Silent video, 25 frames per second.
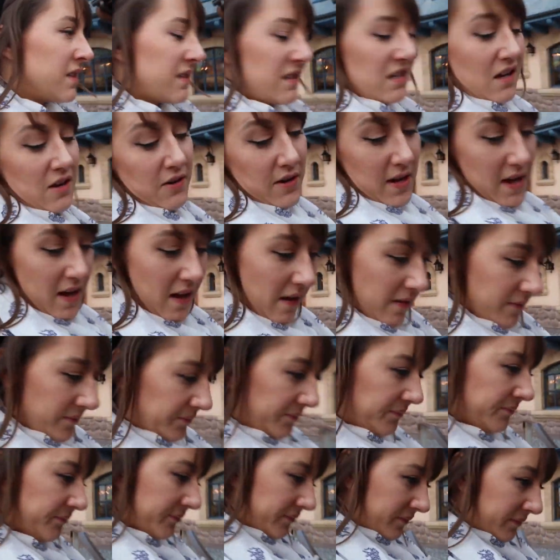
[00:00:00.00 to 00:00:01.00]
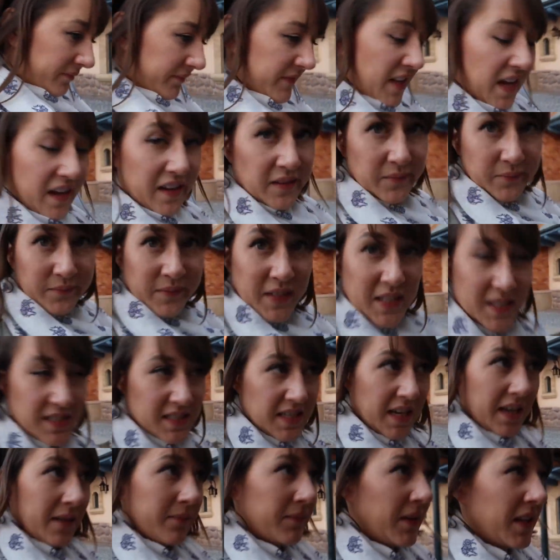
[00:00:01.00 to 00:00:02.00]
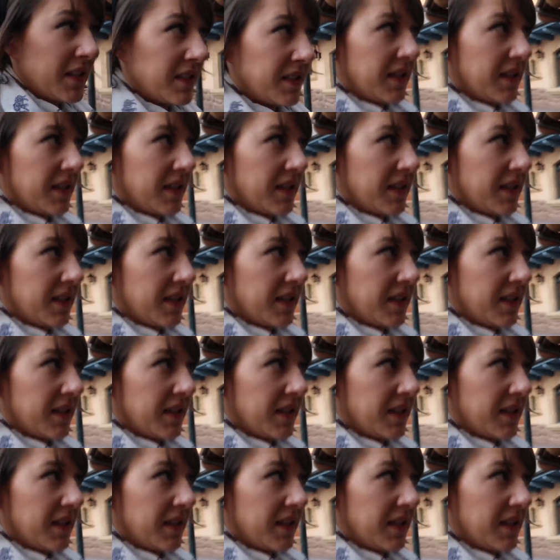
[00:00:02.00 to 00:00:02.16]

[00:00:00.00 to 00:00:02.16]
So yeah. Yeah, let's see.